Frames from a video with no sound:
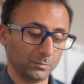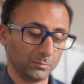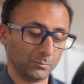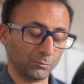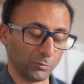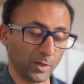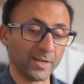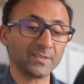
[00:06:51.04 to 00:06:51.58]

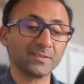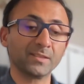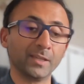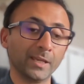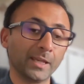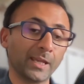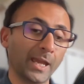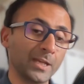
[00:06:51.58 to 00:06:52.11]
rise to
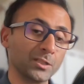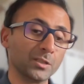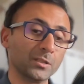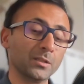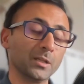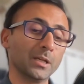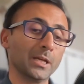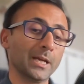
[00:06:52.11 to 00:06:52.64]
the occasion.
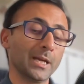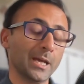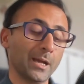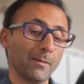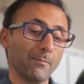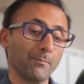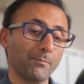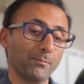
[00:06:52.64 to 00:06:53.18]

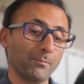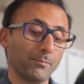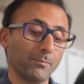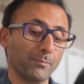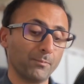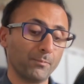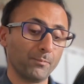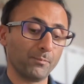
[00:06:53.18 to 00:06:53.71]

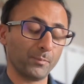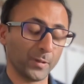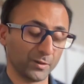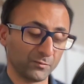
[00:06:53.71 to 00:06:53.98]
But